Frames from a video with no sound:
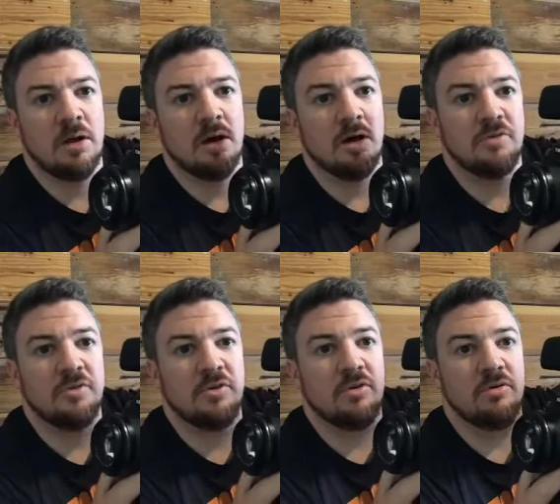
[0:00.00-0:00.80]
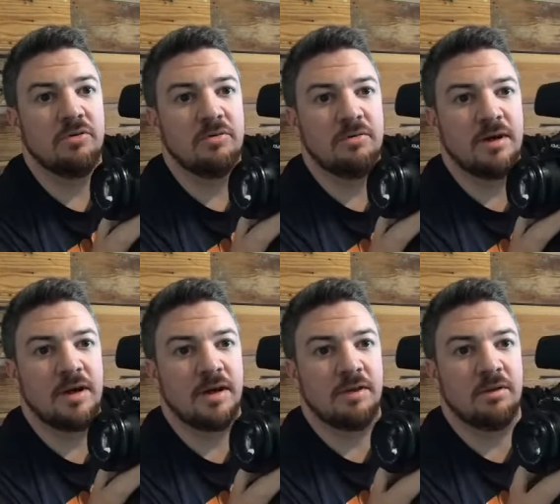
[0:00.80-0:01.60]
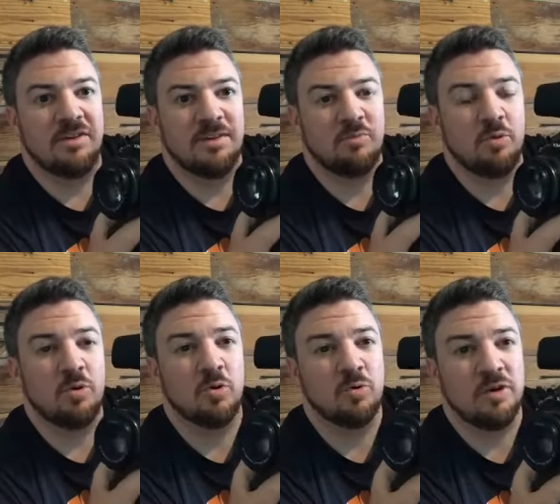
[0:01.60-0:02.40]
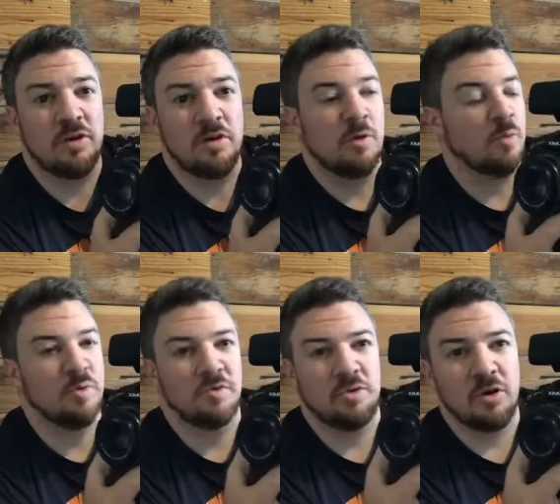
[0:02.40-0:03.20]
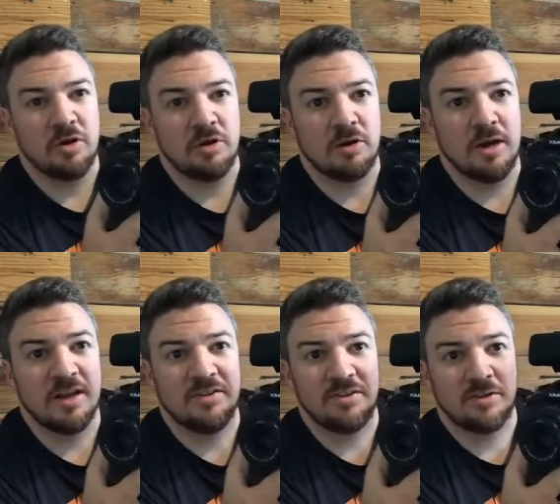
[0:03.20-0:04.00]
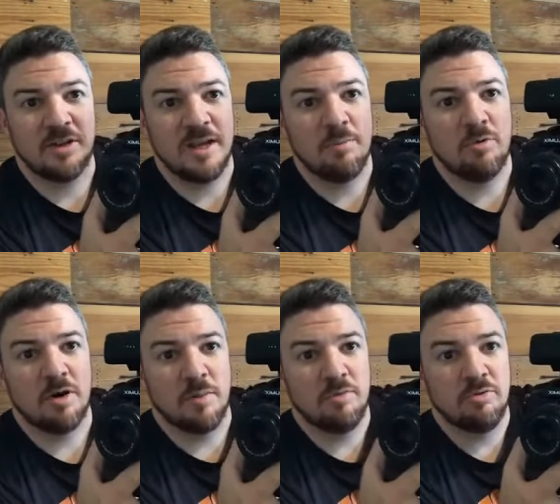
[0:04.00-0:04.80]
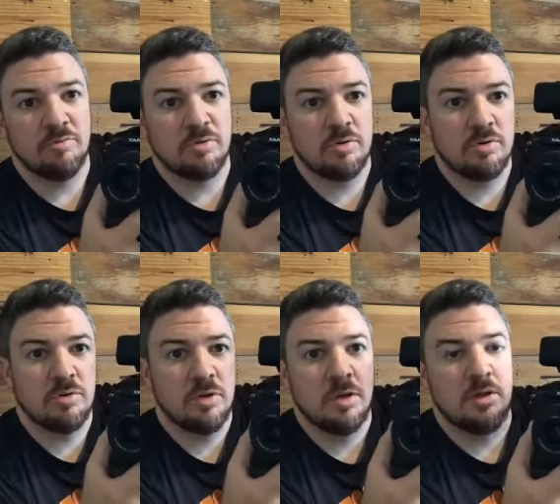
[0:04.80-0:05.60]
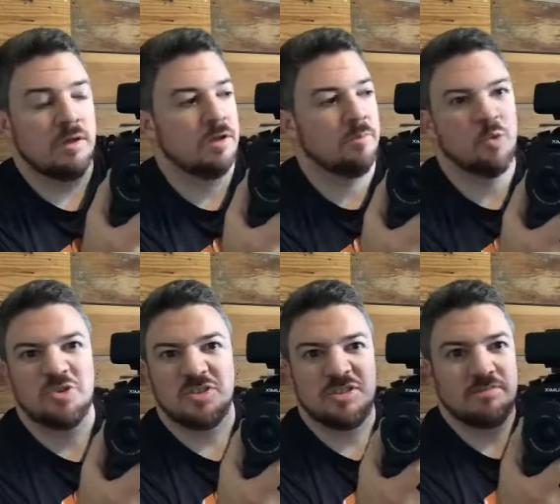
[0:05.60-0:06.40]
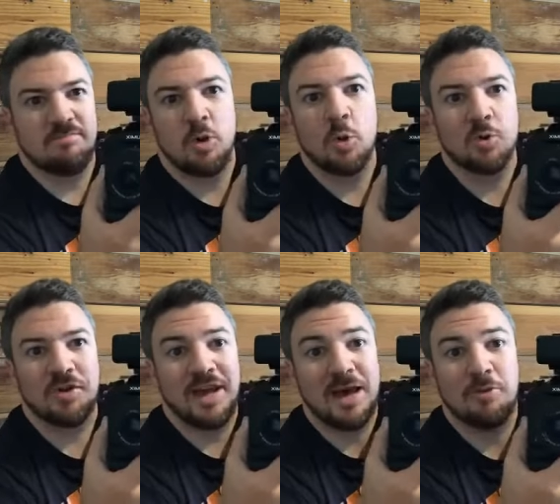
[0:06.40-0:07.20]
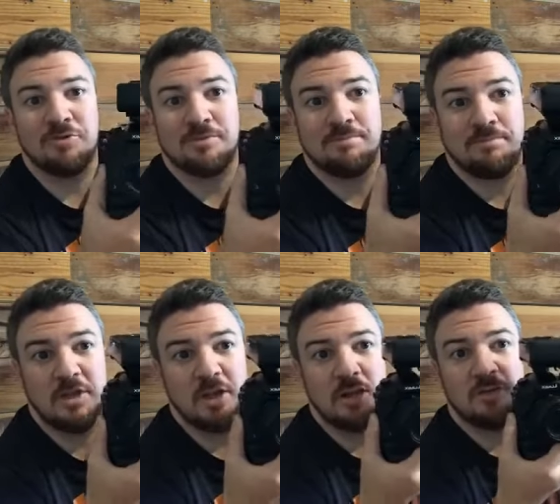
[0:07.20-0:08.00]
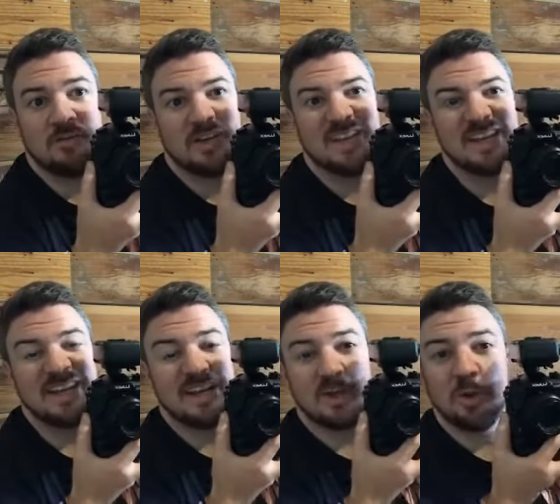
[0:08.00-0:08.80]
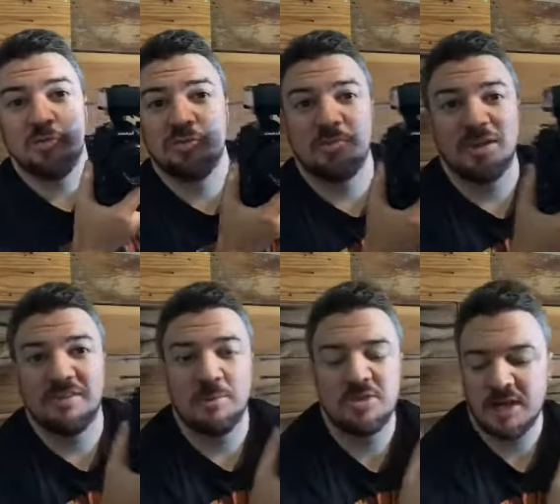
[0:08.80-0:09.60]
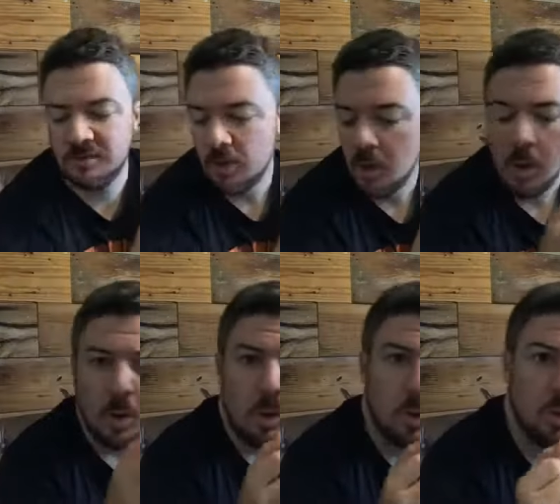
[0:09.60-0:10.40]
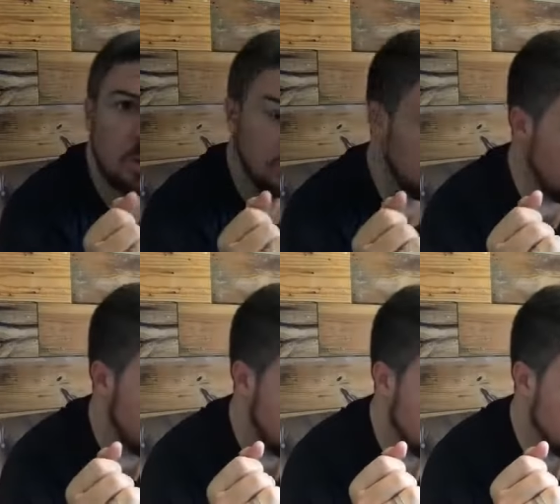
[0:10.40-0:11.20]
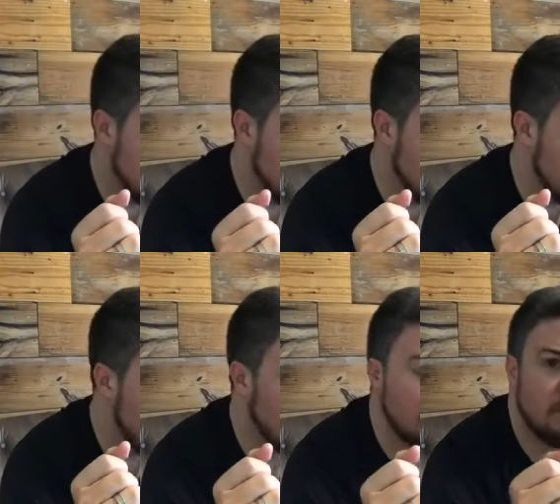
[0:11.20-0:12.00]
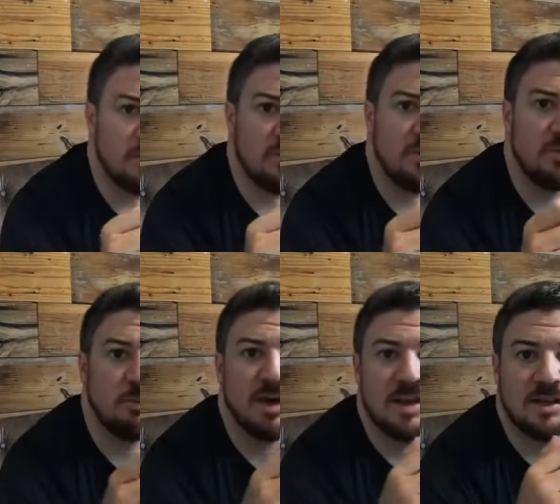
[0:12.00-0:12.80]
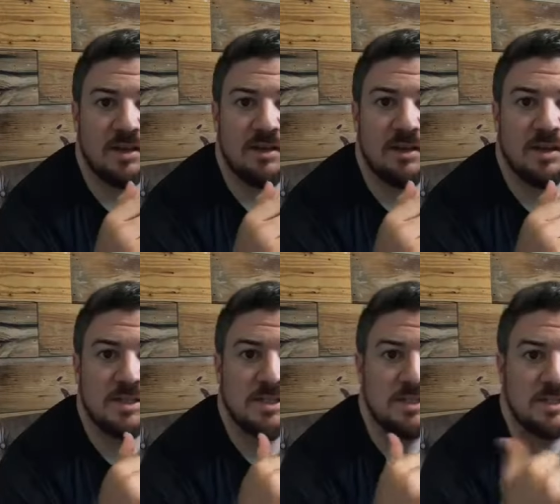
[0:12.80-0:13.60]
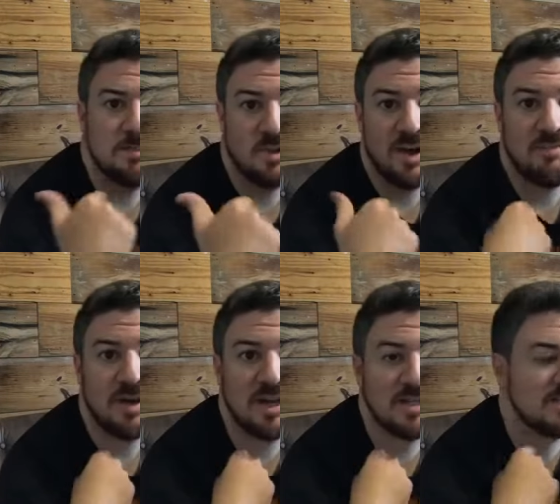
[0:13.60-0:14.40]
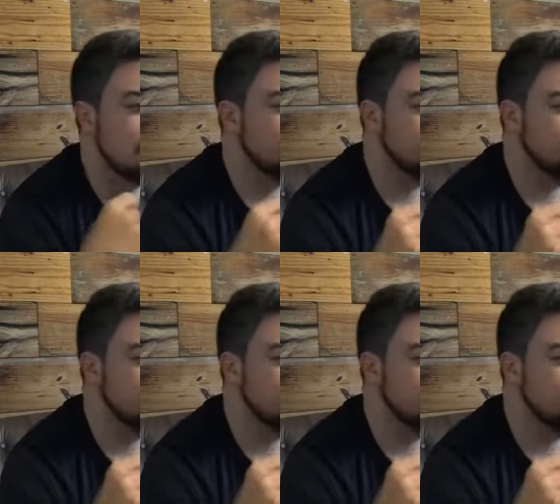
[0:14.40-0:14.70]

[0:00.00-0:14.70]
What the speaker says: Also, a lot of times will hold it with a longer XLR cable on a boom pole, or just hold it out, you know, so I can get it closer to my subject. Or I have the Sony wireless mic system, the lav mics,